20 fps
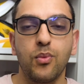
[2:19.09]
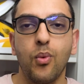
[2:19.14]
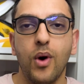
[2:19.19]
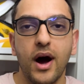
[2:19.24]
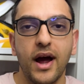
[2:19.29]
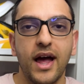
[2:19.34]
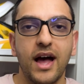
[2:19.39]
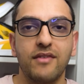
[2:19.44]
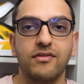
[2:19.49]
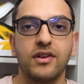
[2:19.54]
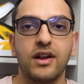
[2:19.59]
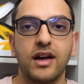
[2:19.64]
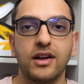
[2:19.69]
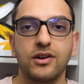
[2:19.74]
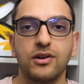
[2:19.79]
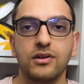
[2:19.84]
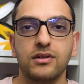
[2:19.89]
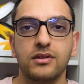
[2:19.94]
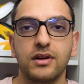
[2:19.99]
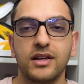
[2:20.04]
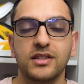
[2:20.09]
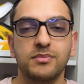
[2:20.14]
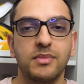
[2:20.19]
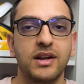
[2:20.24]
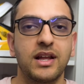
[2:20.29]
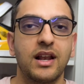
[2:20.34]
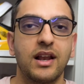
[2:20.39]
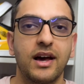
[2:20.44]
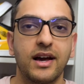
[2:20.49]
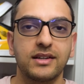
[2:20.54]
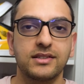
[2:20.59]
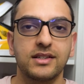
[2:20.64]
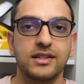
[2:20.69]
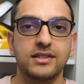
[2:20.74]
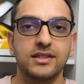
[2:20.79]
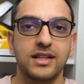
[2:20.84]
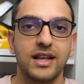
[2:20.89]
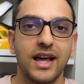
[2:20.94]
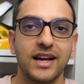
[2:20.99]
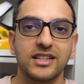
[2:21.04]
why haven't I got as many likes as
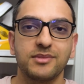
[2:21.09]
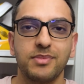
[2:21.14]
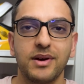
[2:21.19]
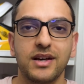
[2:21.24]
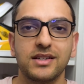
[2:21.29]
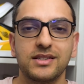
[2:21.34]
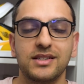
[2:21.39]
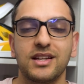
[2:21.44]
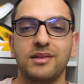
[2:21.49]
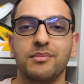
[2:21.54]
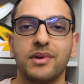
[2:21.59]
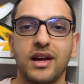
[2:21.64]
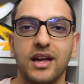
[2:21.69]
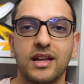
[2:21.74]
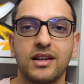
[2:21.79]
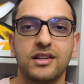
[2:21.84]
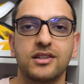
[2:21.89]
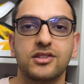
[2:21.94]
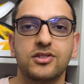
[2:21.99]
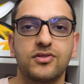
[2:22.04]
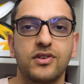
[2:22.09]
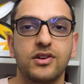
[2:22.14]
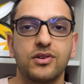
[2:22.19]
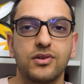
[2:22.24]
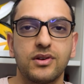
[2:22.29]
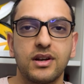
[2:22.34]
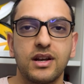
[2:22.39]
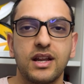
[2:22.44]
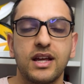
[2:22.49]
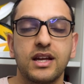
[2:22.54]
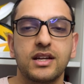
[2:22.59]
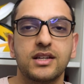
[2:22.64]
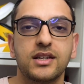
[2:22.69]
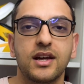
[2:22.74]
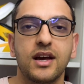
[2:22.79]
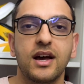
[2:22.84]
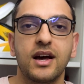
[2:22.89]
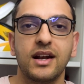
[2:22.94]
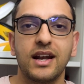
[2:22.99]
the next person in my industry or niche?